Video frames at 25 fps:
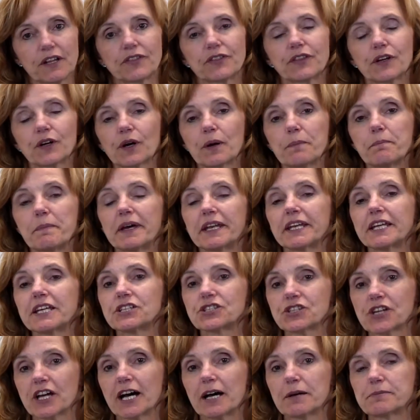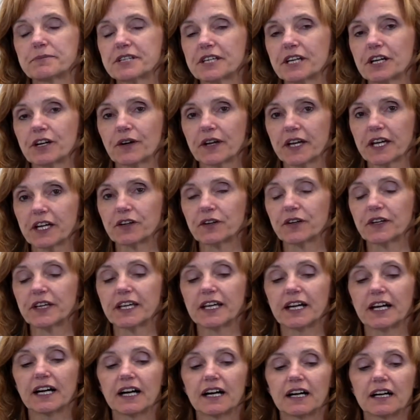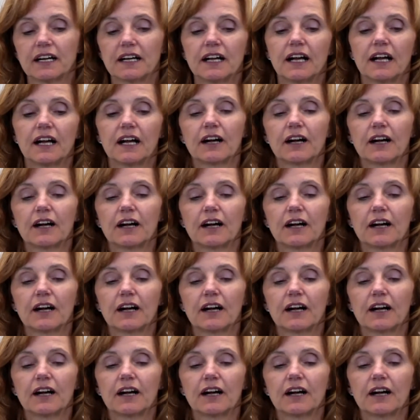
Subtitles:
There are many jobs in our area